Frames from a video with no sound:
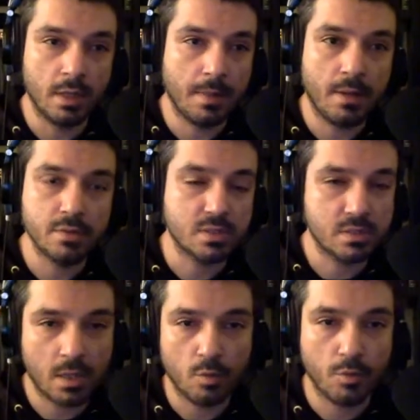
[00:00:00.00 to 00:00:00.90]
and that was a
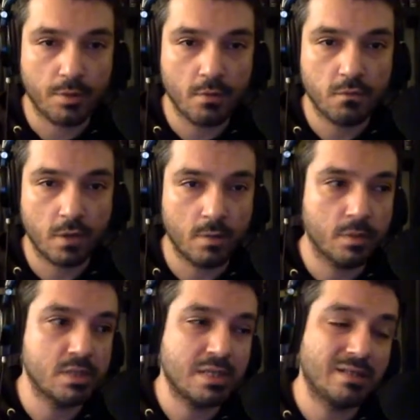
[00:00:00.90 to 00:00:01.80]
terrible thing for him
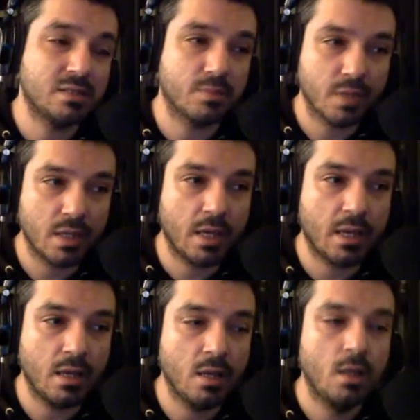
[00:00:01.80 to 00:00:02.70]
because he had to
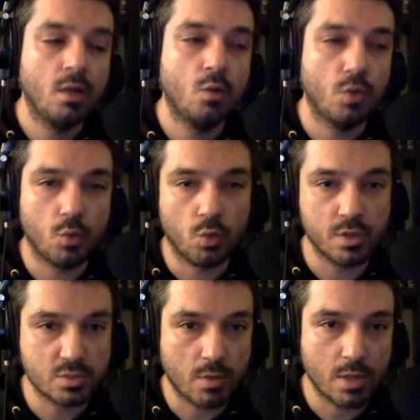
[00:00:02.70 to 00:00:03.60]
play with a
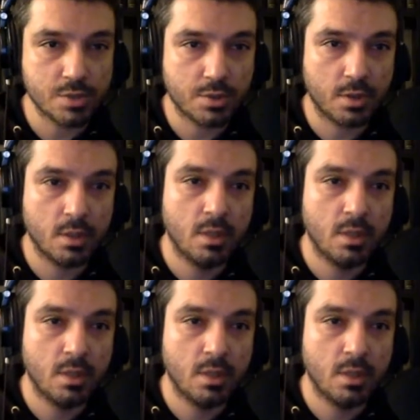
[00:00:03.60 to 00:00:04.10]
worse roster.